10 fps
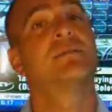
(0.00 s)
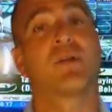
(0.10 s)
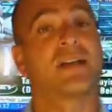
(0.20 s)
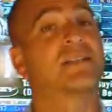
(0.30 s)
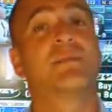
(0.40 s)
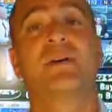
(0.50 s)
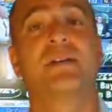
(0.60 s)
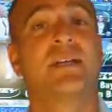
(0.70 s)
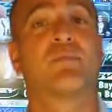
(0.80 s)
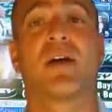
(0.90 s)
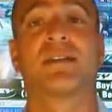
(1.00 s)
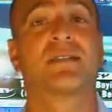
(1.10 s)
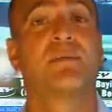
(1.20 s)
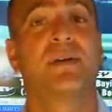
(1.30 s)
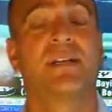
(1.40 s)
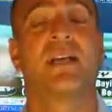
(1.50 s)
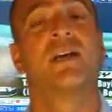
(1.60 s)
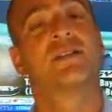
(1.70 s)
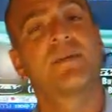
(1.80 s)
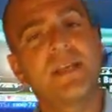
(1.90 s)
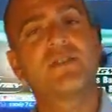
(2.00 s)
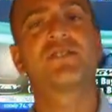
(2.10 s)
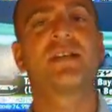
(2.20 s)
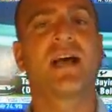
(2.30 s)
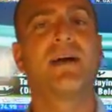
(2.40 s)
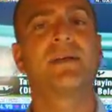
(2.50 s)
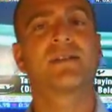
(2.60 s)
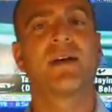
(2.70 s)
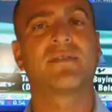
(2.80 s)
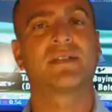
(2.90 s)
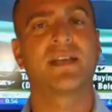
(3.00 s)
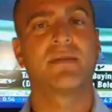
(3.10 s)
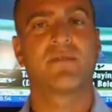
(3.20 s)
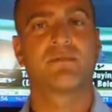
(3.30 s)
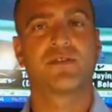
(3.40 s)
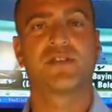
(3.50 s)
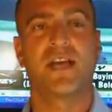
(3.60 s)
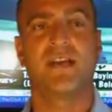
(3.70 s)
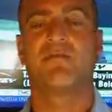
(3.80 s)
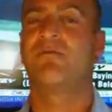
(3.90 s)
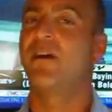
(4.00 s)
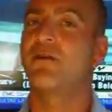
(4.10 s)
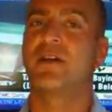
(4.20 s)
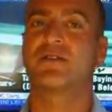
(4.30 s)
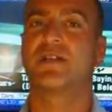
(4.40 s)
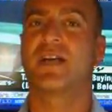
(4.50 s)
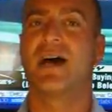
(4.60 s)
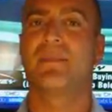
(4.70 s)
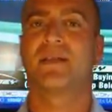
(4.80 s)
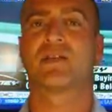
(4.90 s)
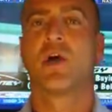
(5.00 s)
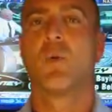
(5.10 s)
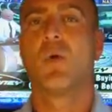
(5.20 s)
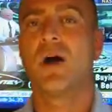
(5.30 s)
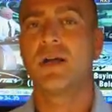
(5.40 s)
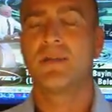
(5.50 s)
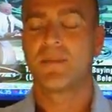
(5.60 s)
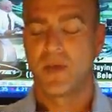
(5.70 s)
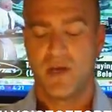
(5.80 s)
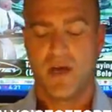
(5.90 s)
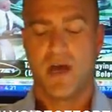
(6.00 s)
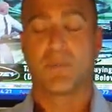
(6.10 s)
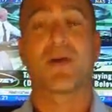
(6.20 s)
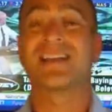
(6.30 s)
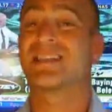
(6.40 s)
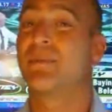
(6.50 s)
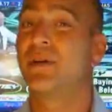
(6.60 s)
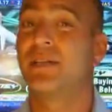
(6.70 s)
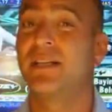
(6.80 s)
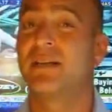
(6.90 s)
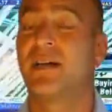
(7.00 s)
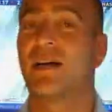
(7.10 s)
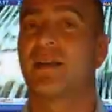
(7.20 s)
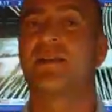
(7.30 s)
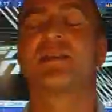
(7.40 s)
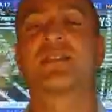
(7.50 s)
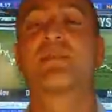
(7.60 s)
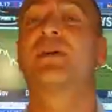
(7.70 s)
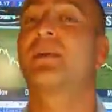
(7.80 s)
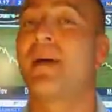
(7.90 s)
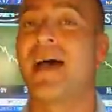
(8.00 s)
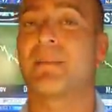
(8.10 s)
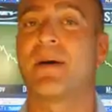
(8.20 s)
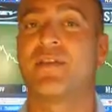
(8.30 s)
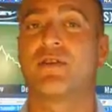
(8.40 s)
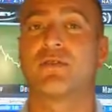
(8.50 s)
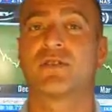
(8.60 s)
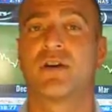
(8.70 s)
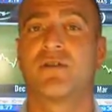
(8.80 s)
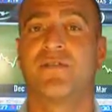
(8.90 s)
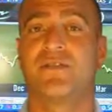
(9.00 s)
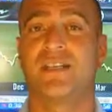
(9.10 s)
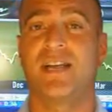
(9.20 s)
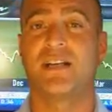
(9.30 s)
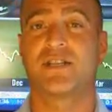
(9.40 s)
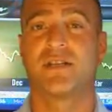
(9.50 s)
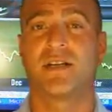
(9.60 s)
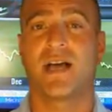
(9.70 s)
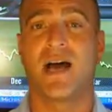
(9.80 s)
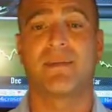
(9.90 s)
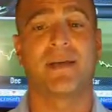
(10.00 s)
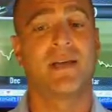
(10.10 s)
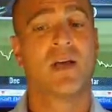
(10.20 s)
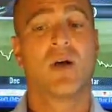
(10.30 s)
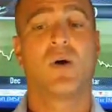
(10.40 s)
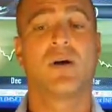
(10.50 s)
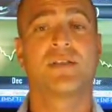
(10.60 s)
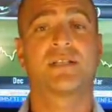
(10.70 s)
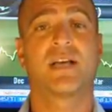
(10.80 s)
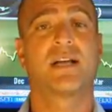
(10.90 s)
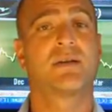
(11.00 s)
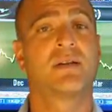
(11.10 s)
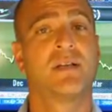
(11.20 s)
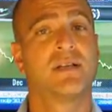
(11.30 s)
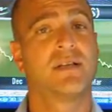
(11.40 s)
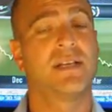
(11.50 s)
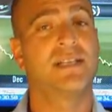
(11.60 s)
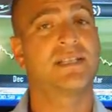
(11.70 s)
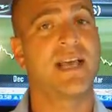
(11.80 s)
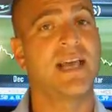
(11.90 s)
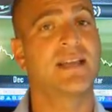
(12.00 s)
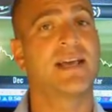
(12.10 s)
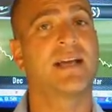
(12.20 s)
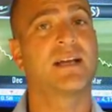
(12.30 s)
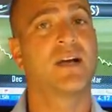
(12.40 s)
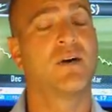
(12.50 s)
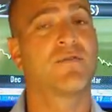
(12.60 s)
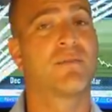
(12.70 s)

Price stability, price stability. Some of the interesting comments, though, I have to say from Trichet, very interesting comments. One, price stability, the stability pact by the Eurozone, 15-nation economy, all of a sudden, he's saying they're going to go